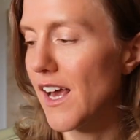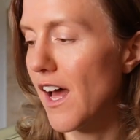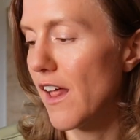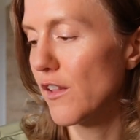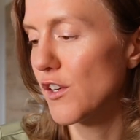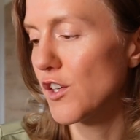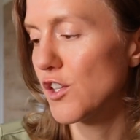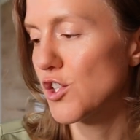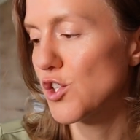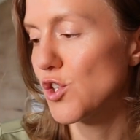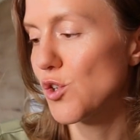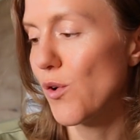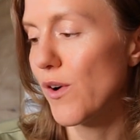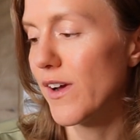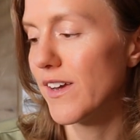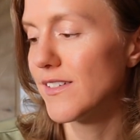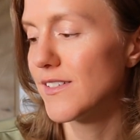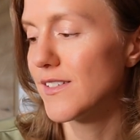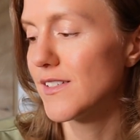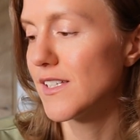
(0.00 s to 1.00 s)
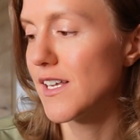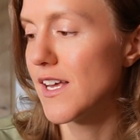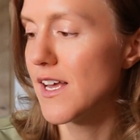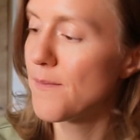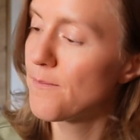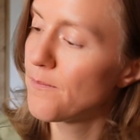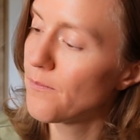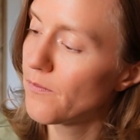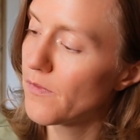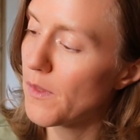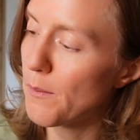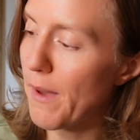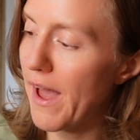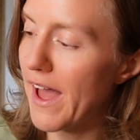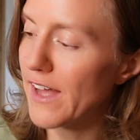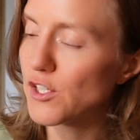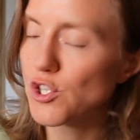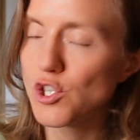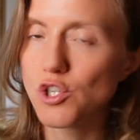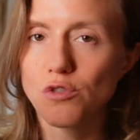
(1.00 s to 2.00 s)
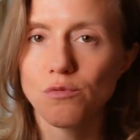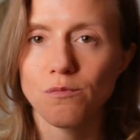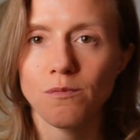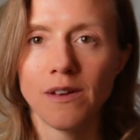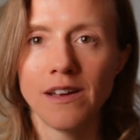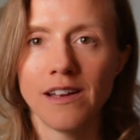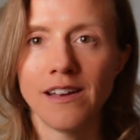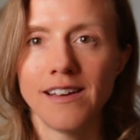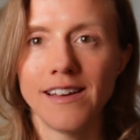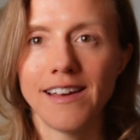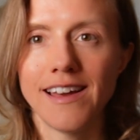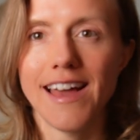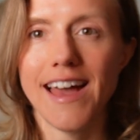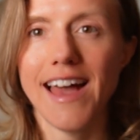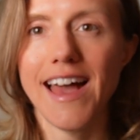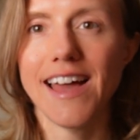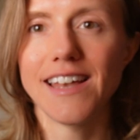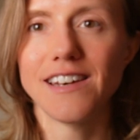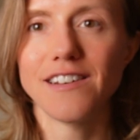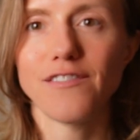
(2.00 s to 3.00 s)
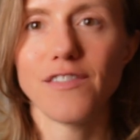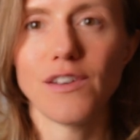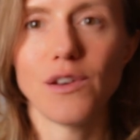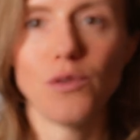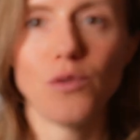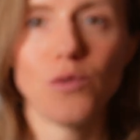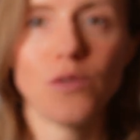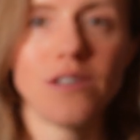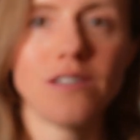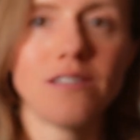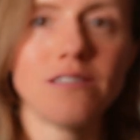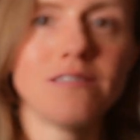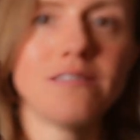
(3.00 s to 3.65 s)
color choice, the batch, and a few